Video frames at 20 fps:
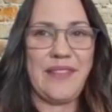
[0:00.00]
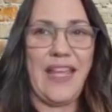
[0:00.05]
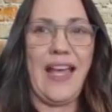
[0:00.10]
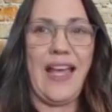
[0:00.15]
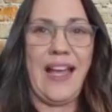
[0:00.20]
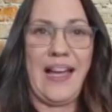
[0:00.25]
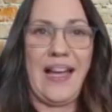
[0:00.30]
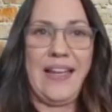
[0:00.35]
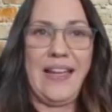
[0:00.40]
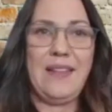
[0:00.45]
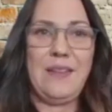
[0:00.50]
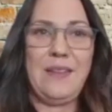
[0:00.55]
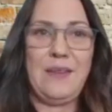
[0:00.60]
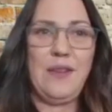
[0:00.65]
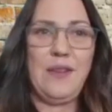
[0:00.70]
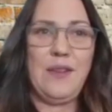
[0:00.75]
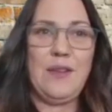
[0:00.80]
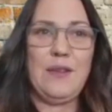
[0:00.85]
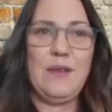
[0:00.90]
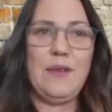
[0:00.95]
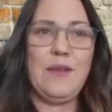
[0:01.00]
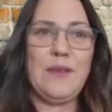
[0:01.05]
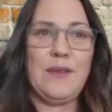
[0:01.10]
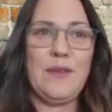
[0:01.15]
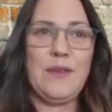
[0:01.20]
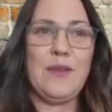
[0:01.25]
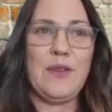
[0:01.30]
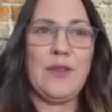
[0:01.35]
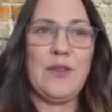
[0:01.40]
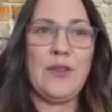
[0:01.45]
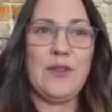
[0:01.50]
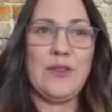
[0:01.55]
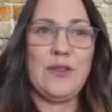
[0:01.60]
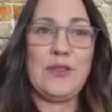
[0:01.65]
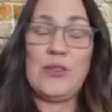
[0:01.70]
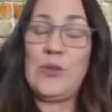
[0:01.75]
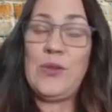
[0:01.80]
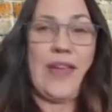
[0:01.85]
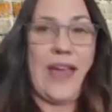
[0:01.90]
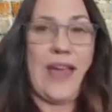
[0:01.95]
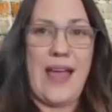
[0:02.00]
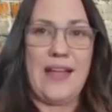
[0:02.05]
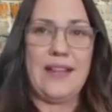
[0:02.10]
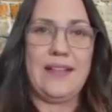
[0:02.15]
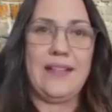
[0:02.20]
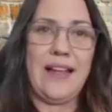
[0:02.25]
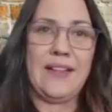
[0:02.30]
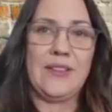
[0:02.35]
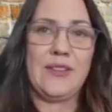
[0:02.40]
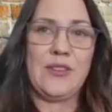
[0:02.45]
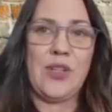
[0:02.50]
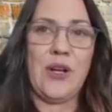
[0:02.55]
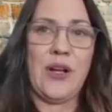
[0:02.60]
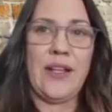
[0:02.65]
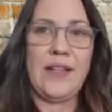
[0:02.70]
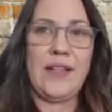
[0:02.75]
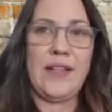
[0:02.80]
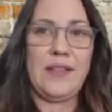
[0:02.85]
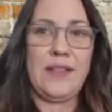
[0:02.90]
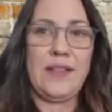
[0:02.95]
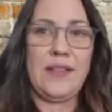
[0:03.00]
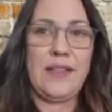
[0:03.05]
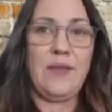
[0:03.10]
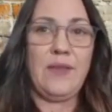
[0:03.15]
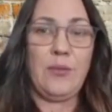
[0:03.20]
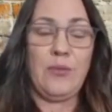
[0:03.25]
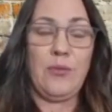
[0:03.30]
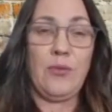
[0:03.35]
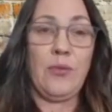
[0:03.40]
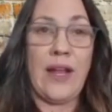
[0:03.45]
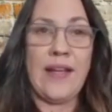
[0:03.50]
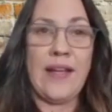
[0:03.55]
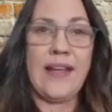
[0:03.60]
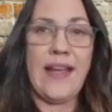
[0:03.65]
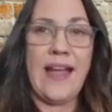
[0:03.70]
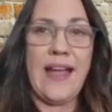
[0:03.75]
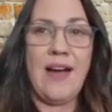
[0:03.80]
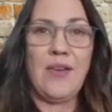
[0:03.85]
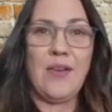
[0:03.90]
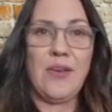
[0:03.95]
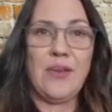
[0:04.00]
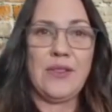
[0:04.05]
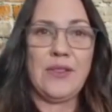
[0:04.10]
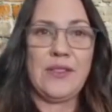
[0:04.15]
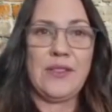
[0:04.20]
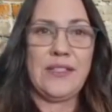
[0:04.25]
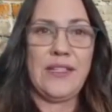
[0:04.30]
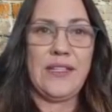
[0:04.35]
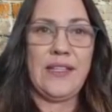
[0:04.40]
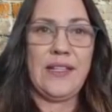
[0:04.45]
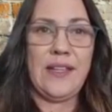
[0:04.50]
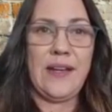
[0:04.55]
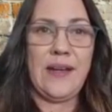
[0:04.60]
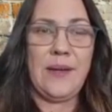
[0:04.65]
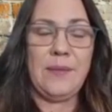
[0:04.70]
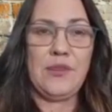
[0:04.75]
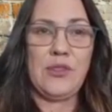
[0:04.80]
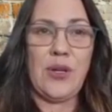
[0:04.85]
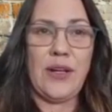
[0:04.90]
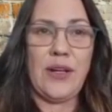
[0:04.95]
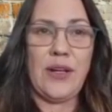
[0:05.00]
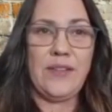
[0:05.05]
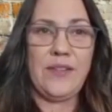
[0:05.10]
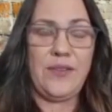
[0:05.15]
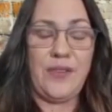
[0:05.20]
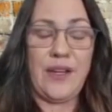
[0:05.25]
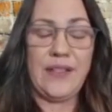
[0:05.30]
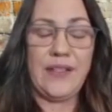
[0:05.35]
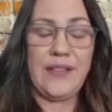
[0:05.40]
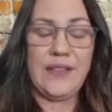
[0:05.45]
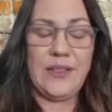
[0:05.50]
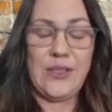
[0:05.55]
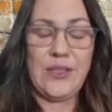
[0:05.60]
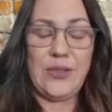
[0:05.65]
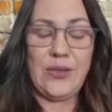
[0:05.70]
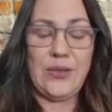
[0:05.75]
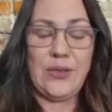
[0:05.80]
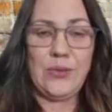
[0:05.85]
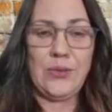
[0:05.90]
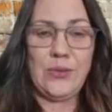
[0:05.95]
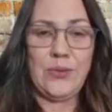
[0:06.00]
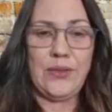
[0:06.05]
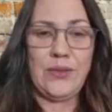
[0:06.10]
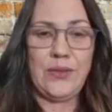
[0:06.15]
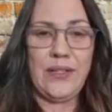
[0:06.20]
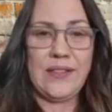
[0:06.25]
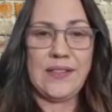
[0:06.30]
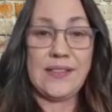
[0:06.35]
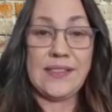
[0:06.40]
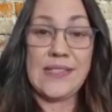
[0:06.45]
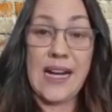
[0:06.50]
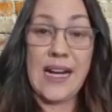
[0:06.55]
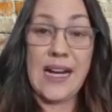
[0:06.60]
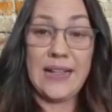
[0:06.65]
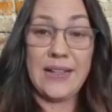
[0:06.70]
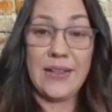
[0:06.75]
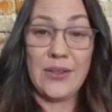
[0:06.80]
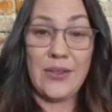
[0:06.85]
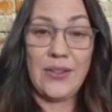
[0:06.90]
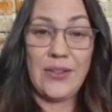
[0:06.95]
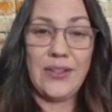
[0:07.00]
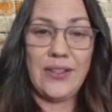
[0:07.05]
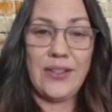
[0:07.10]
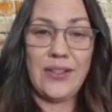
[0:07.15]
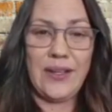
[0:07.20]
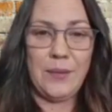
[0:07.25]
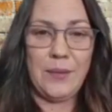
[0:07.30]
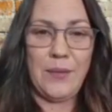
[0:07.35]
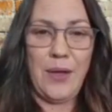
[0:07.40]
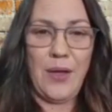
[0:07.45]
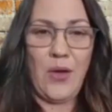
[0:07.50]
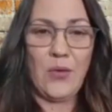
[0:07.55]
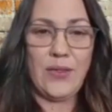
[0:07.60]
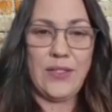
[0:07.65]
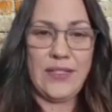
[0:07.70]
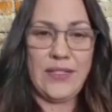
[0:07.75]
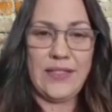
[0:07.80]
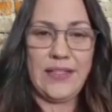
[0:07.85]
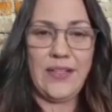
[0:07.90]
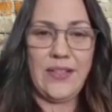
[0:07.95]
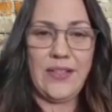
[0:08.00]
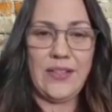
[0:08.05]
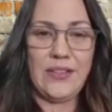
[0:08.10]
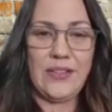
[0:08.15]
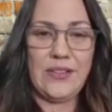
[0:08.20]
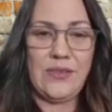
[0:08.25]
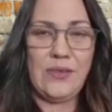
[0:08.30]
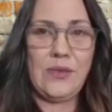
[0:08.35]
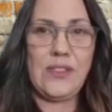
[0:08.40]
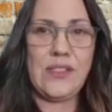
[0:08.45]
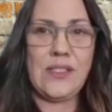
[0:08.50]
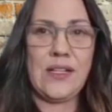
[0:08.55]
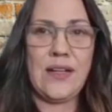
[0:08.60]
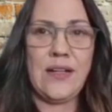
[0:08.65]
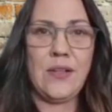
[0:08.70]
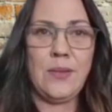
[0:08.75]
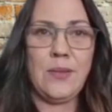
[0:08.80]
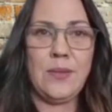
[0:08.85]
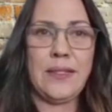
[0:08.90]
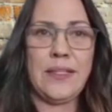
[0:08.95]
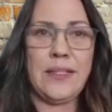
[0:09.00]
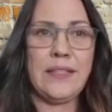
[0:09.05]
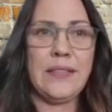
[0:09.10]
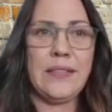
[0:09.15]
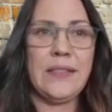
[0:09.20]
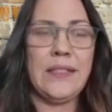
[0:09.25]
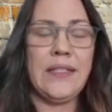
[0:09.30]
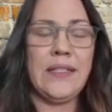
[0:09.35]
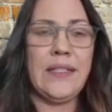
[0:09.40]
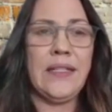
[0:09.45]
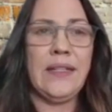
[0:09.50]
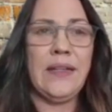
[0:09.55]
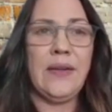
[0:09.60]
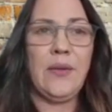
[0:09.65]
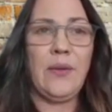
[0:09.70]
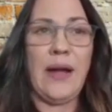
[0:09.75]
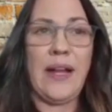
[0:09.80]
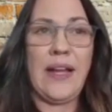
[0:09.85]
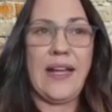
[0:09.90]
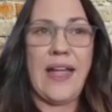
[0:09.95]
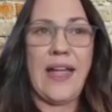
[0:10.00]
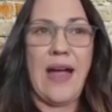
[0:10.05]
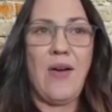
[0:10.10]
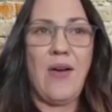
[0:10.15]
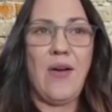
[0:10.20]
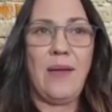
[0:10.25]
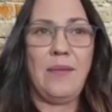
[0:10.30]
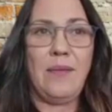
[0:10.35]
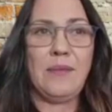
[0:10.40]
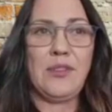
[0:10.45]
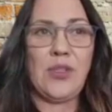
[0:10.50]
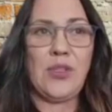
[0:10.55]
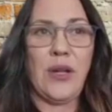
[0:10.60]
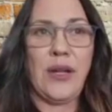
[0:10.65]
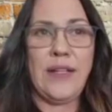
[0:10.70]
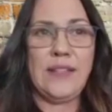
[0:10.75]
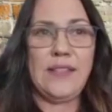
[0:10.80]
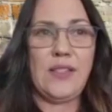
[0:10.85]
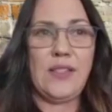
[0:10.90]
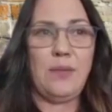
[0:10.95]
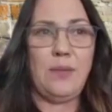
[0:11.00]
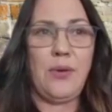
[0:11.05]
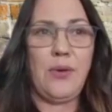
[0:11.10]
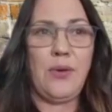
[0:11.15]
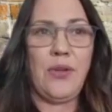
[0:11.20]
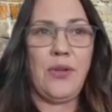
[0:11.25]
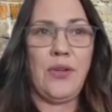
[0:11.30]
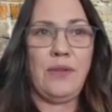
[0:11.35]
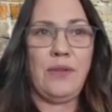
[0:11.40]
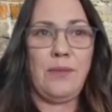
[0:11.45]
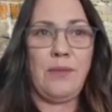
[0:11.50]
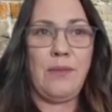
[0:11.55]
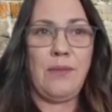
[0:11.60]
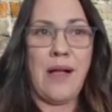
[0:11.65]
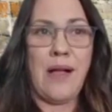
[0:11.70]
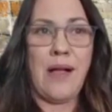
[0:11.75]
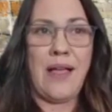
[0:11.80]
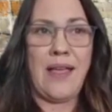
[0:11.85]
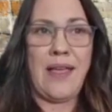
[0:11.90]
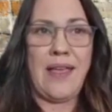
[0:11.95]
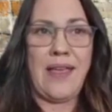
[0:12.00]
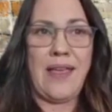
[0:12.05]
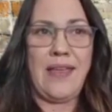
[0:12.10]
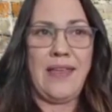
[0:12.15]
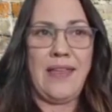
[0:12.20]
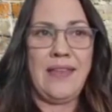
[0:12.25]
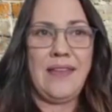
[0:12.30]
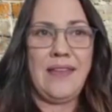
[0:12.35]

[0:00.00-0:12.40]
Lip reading: I do that. I try right now, and I'm trying to find a new style. I'm honing in on a new style, but right now I'm trying to put my